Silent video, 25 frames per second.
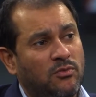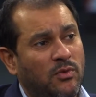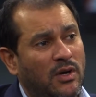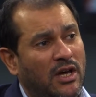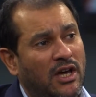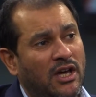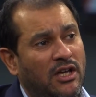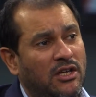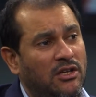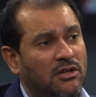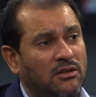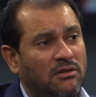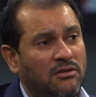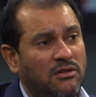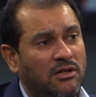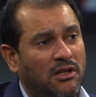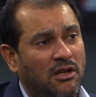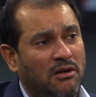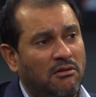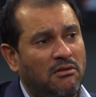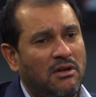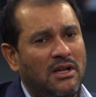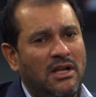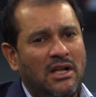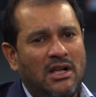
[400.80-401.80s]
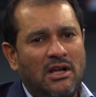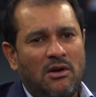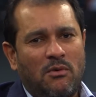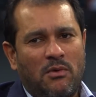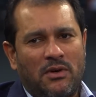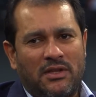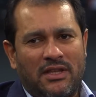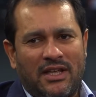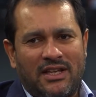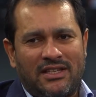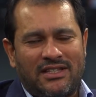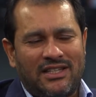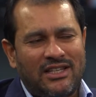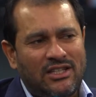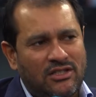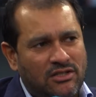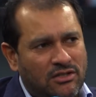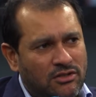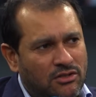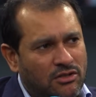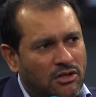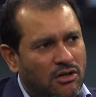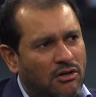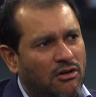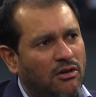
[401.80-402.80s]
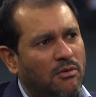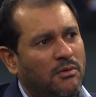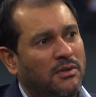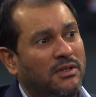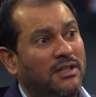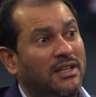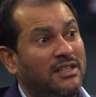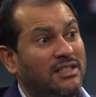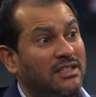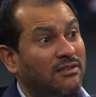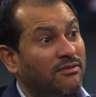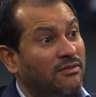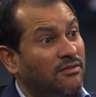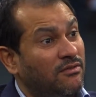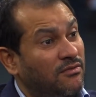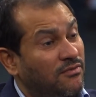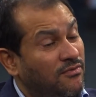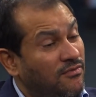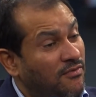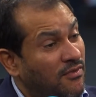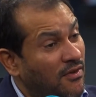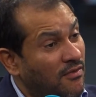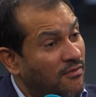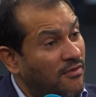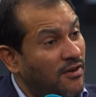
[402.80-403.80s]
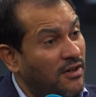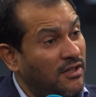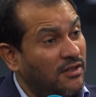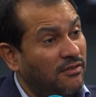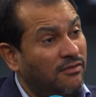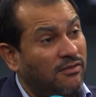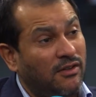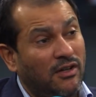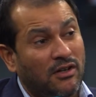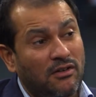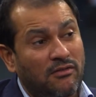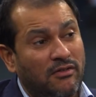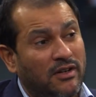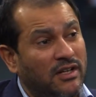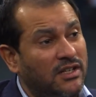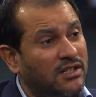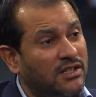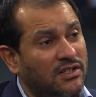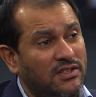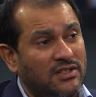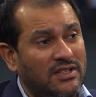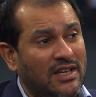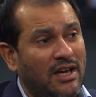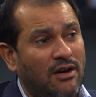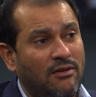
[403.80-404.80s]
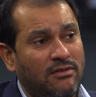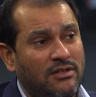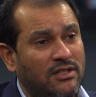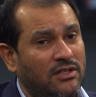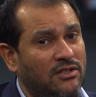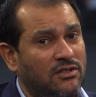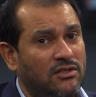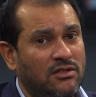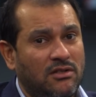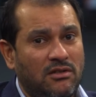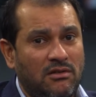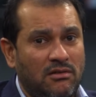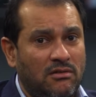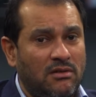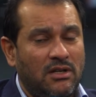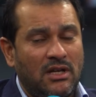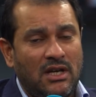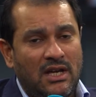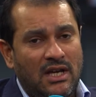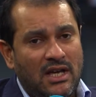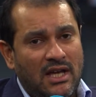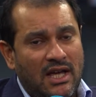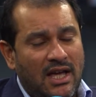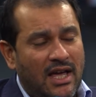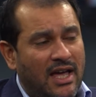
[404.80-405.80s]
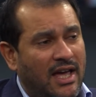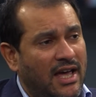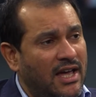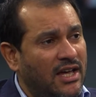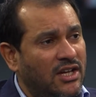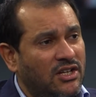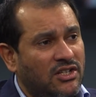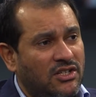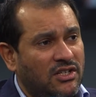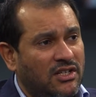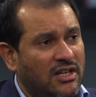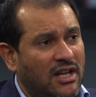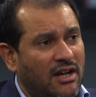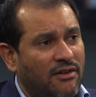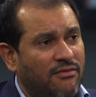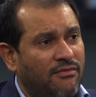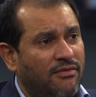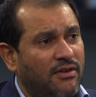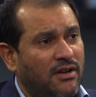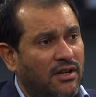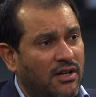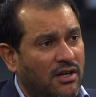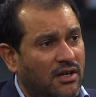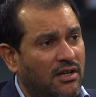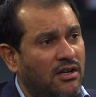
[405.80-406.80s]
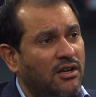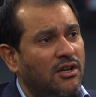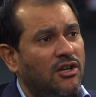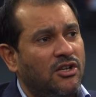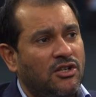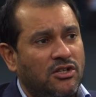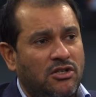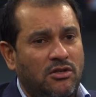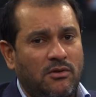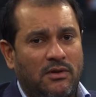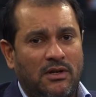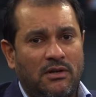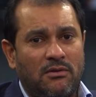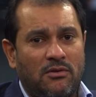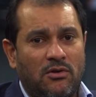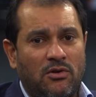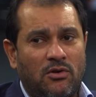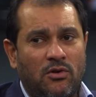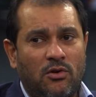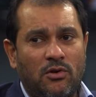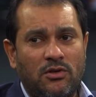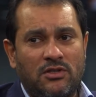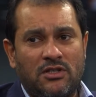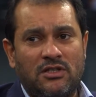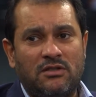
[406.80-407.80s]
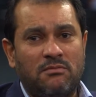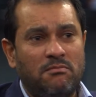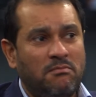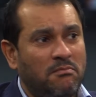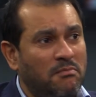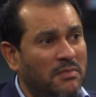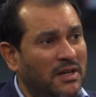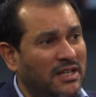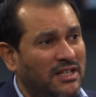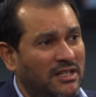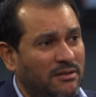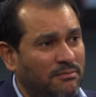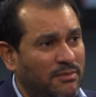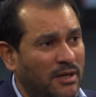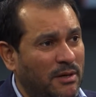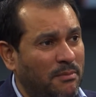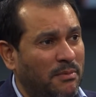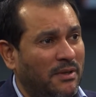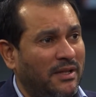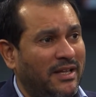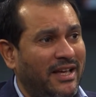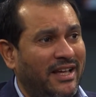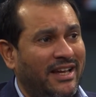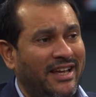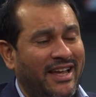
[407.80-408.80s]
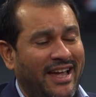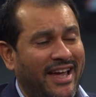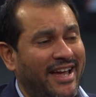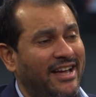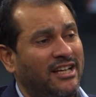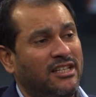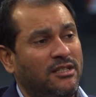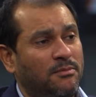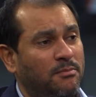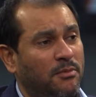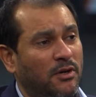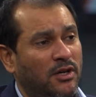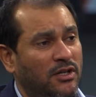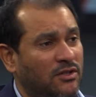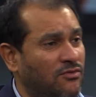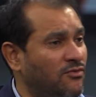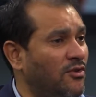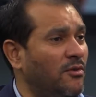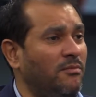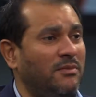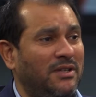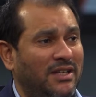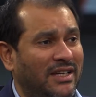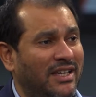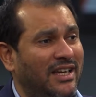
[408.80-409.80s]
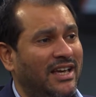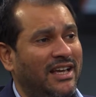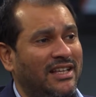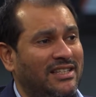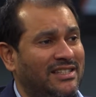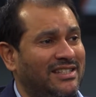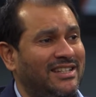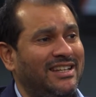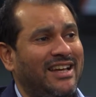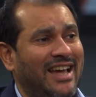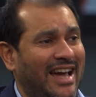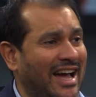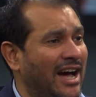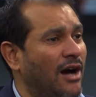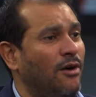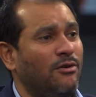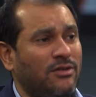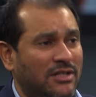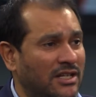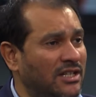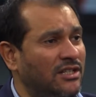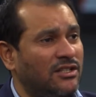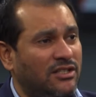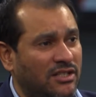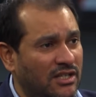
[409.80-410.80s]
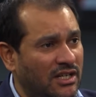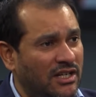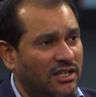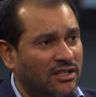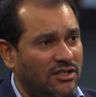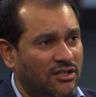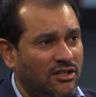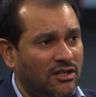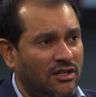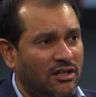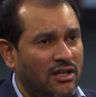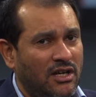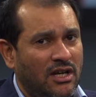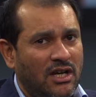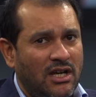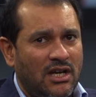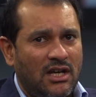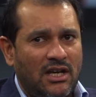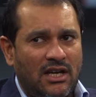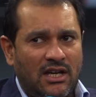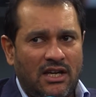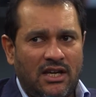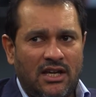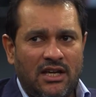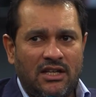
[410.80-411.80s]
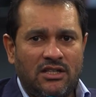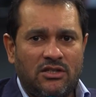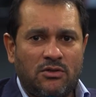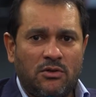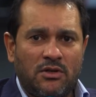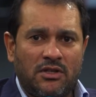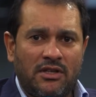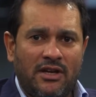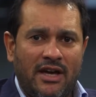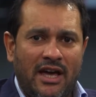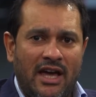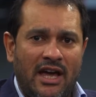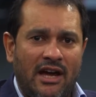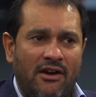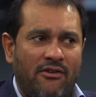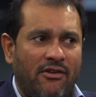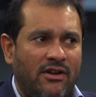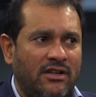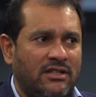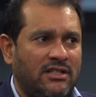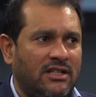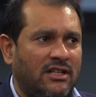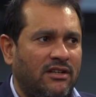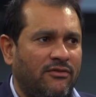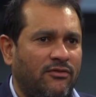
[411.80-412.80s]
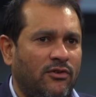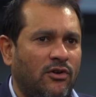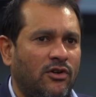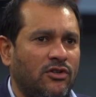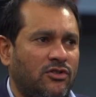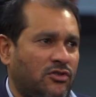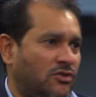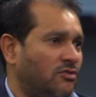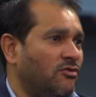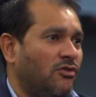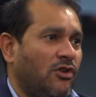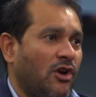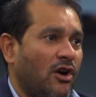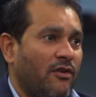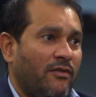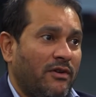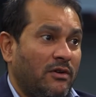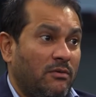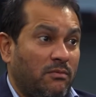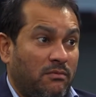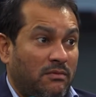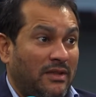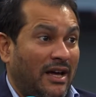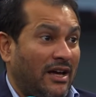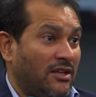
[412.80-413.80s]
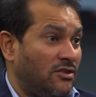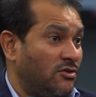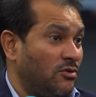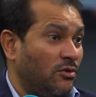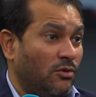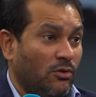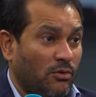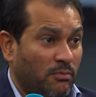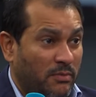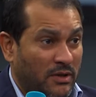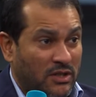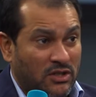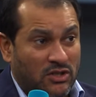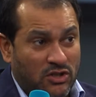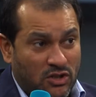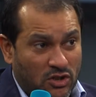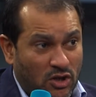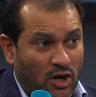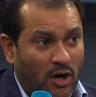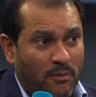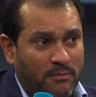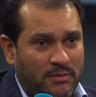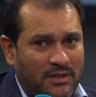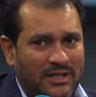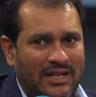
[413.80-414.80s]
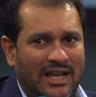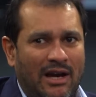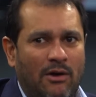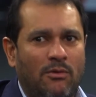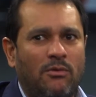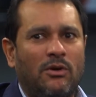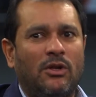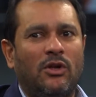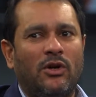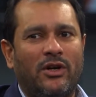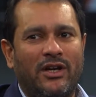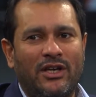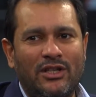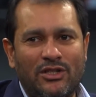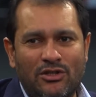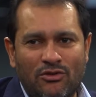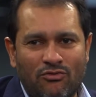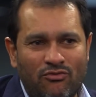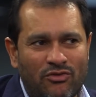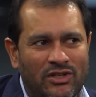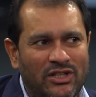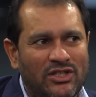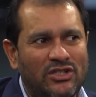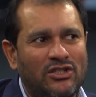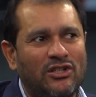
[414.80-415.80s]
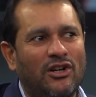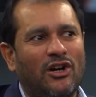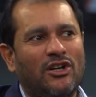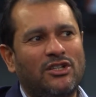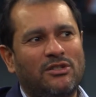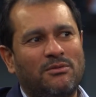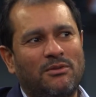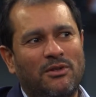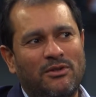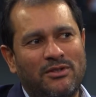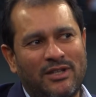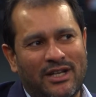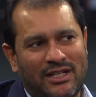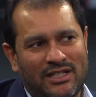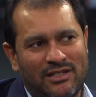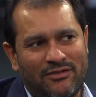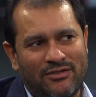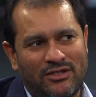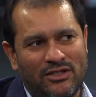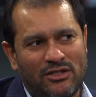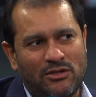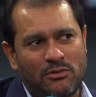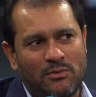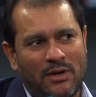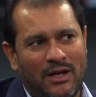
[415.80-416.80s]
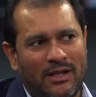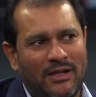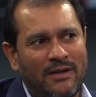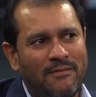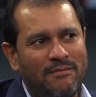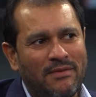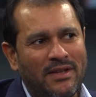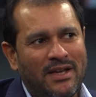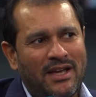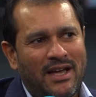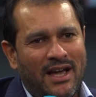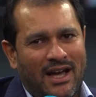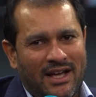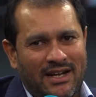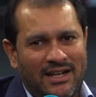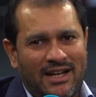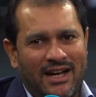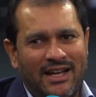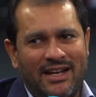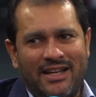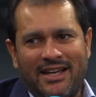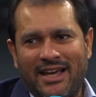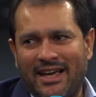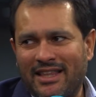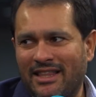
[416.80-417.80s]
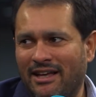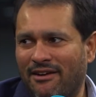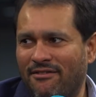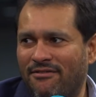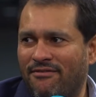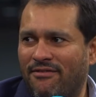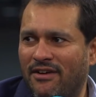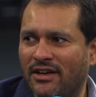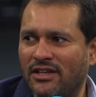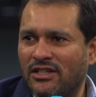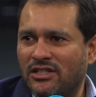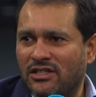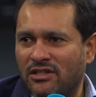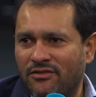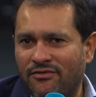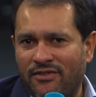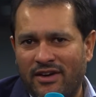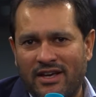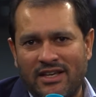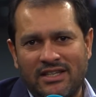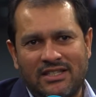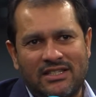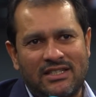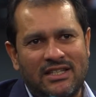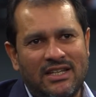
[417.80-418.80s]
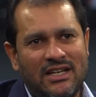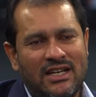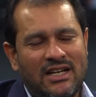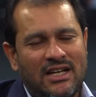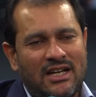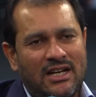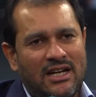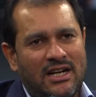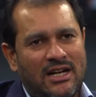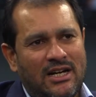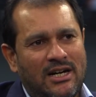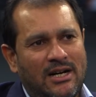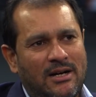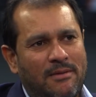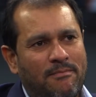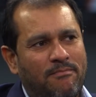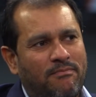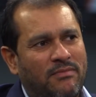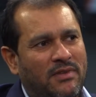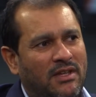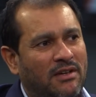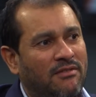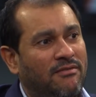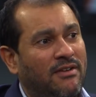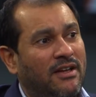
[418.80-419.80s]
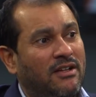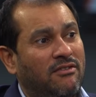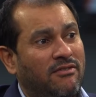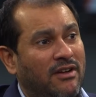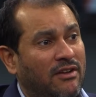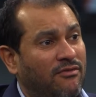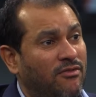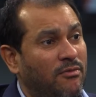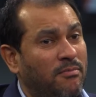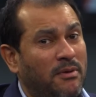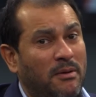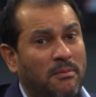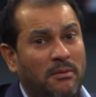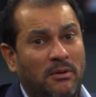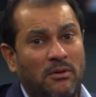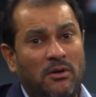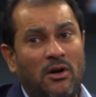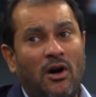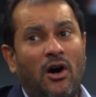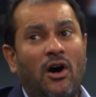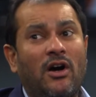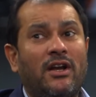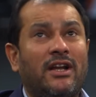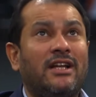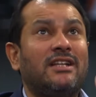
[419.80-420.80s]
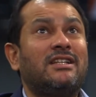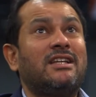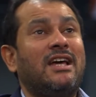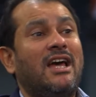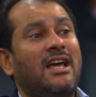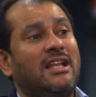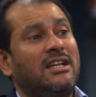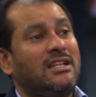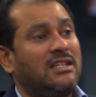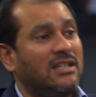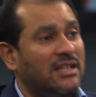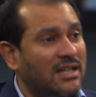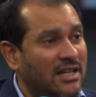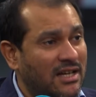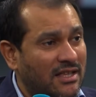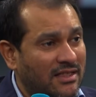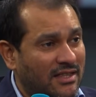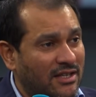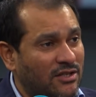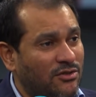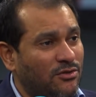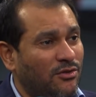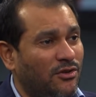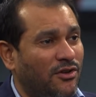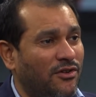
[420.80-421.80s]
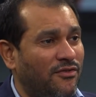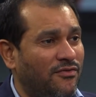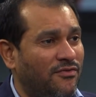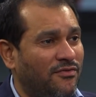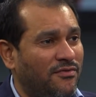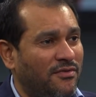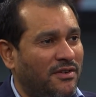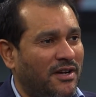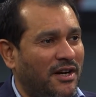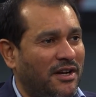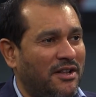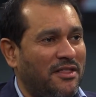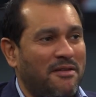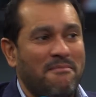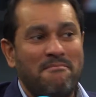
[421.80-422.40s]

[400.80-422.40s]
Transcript: where, whether that's Eastern Europe, whether that's even further flung regions out into Asia and Africa, doing courses, meeting people, getting experts from the EASD out into other areas. And of course, through COVID, that's all been stopped. And now we're looking to restart some of those activities as well and kind of get that face-to-face event rate for people who can't attend this sort of kind of the